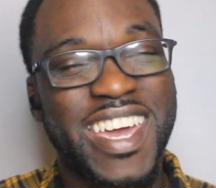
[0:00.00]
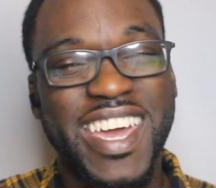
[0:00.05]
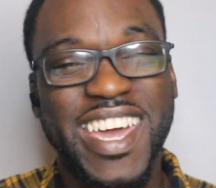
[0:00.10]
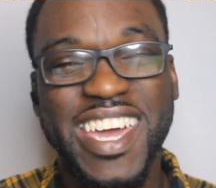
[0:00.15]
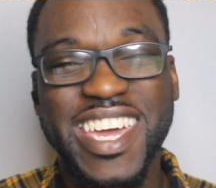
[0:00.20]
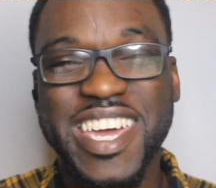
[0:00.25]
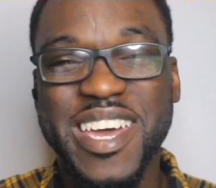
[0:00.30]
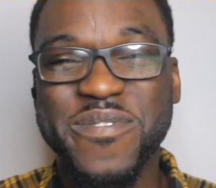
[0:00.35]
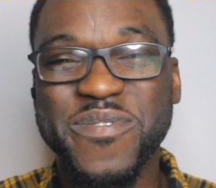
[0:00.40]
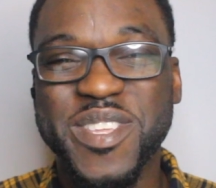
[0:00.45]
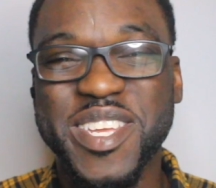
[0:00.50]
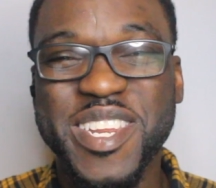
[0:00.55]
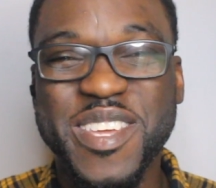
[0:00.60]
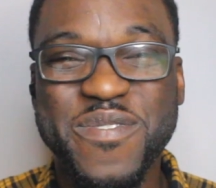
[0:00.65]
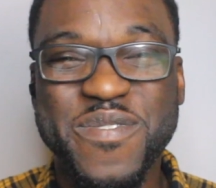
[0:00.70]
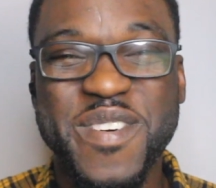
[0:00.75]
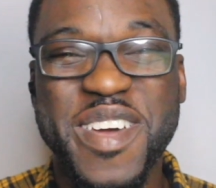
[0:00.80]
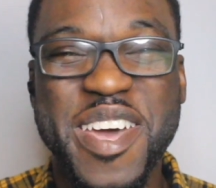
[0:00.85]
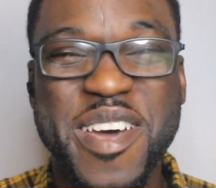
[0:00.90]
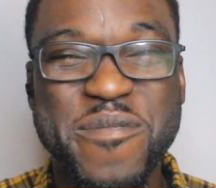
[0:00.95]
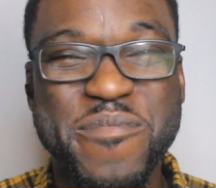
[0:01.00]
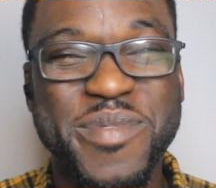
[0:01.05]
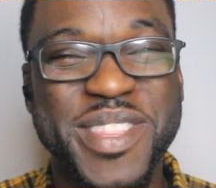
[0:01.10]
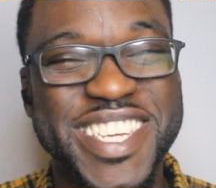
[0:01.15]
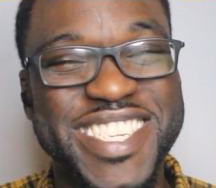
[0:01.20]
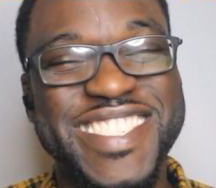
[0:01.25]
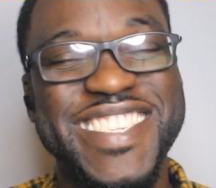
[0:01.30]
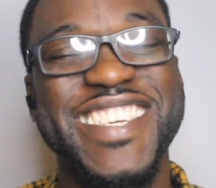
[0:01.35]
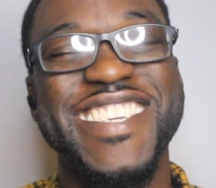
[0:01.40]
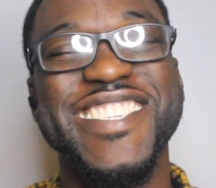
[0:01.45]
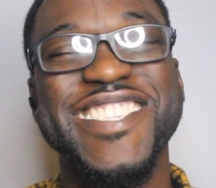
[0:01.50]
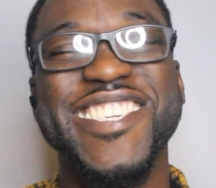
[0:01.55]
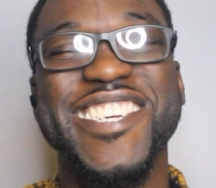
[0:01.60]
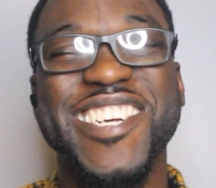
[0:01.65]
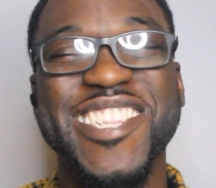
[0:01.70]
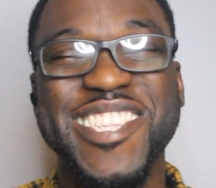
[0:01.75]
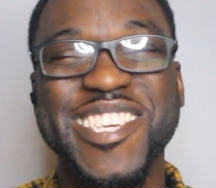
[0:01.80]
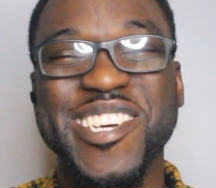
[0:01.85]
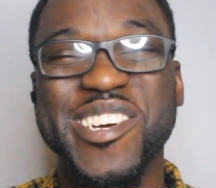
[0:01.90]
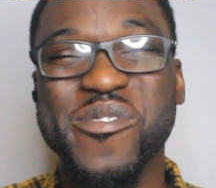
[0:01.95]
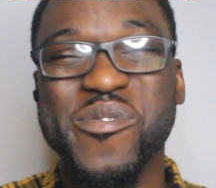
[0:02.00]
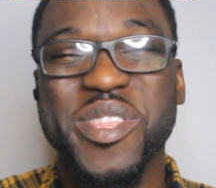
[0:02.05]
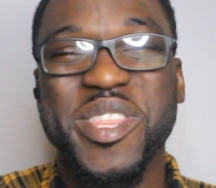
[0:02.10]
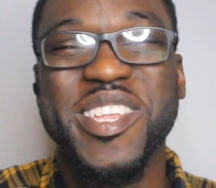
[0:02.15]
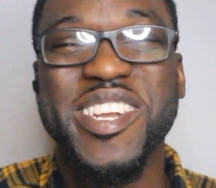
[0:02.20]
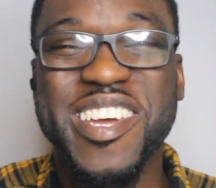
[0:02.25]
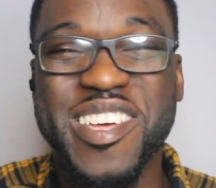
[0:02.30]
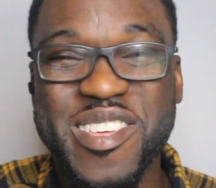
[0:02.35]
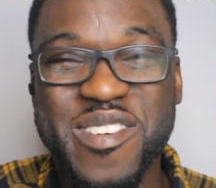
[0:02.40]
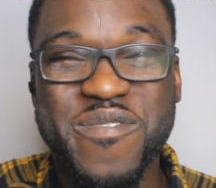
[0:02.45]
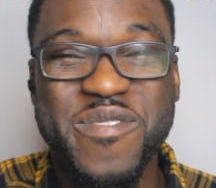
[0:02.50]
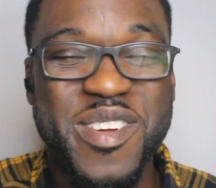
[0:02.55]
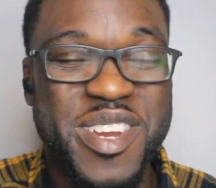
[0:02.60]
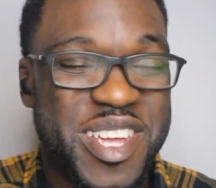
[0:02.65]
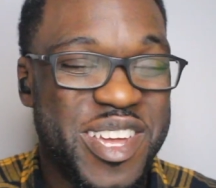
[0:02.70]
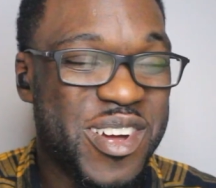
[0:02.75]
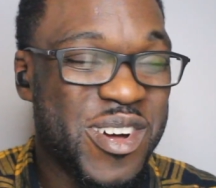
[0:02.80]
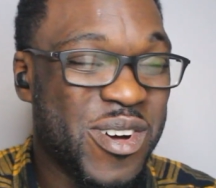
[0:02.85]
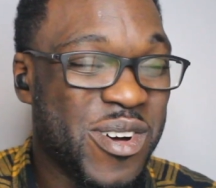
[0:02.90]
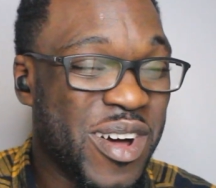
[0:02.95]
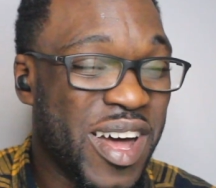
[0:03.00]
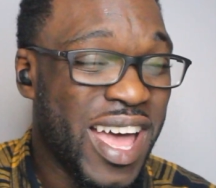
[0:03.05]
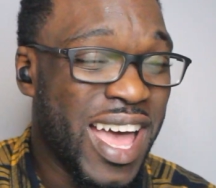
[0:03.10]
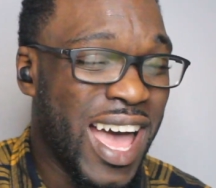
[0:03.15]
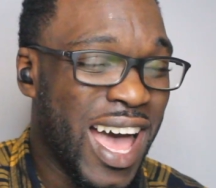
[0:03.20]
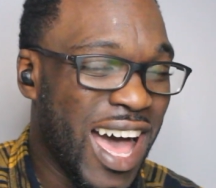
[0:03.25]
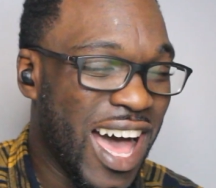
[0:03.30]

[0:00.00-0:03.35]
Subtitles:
Hey FDD fam, this is Khalil with another video.